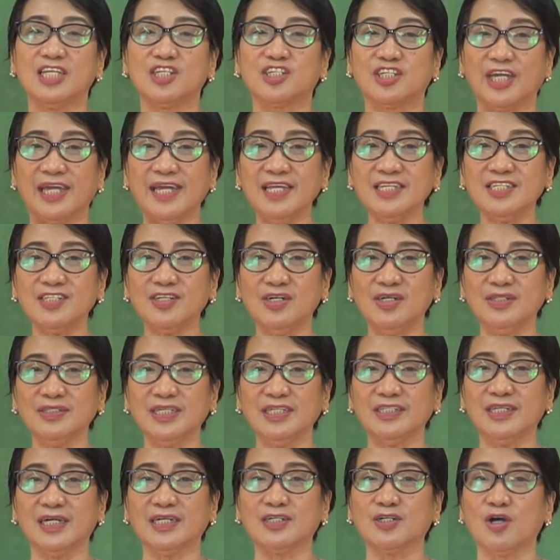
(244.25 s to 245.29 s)
Change
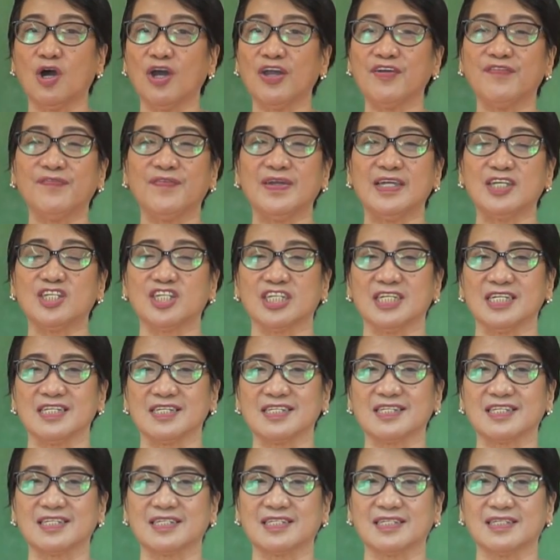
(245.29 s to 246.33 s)
only the
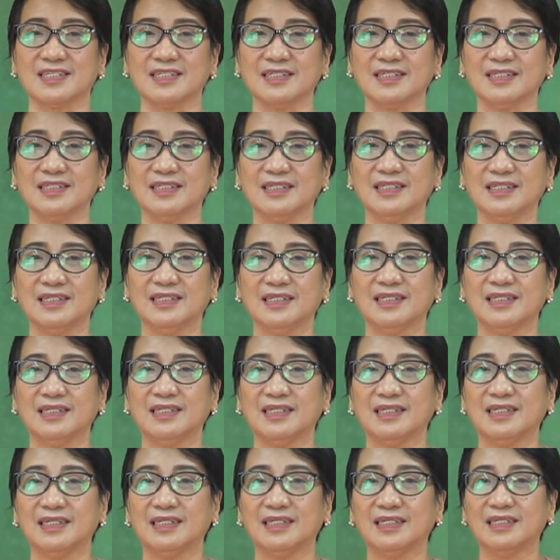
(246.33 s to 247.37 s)
coefficients.
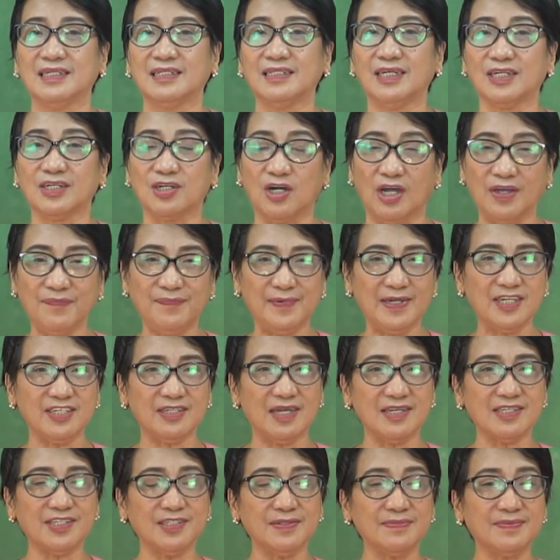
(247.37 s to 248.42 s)
The
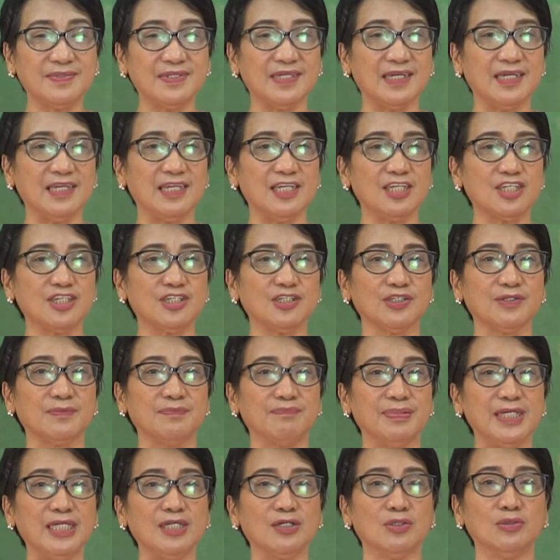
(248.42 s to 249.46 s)
coefficients of things should
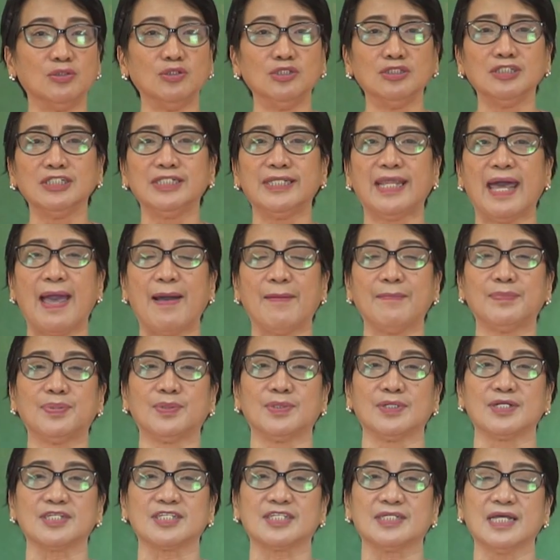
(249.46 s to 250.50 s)
be whole
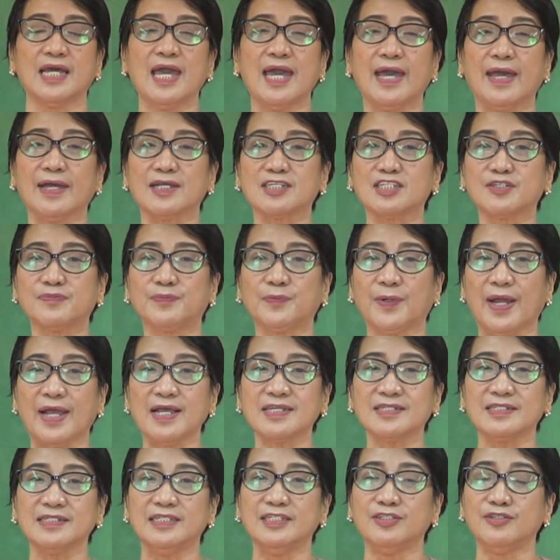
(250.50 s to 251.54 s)
numbers
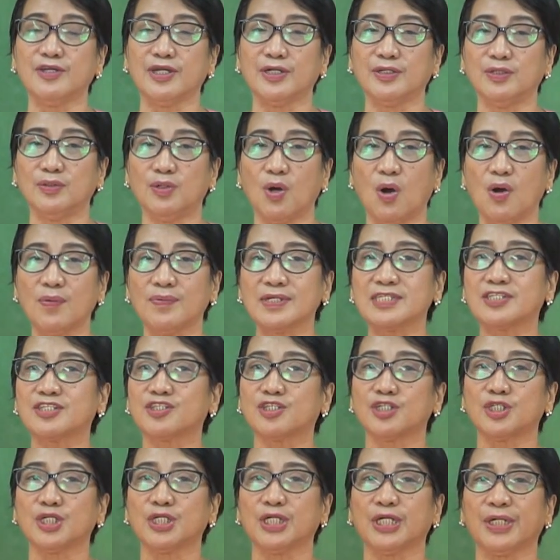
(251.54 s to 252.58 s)
expressed in their lowest
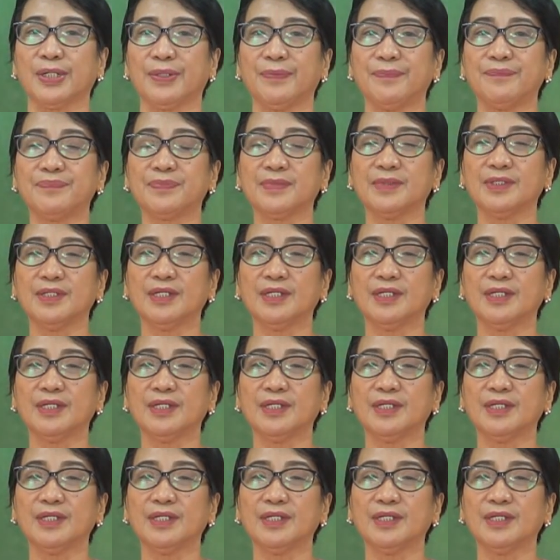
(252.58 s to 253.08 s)
term.